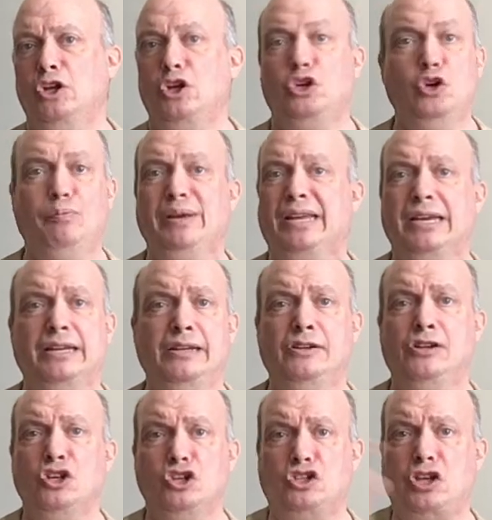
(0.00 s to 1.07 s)
you begin in
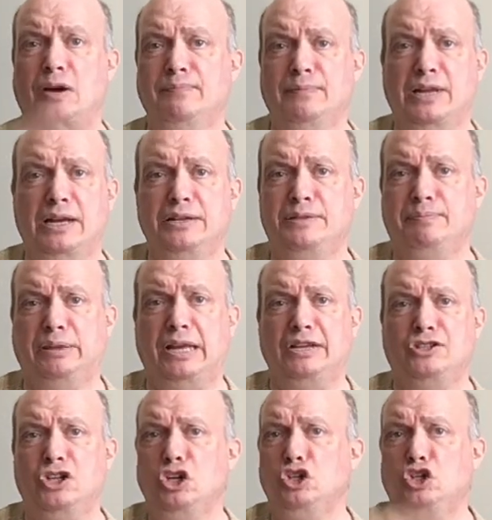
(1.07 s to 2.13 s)
some
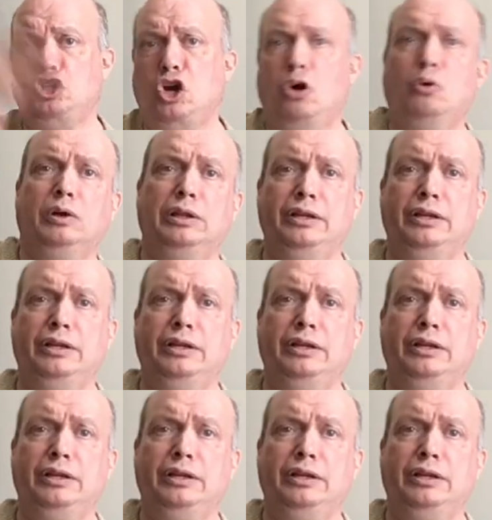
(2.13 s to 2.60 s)
place totally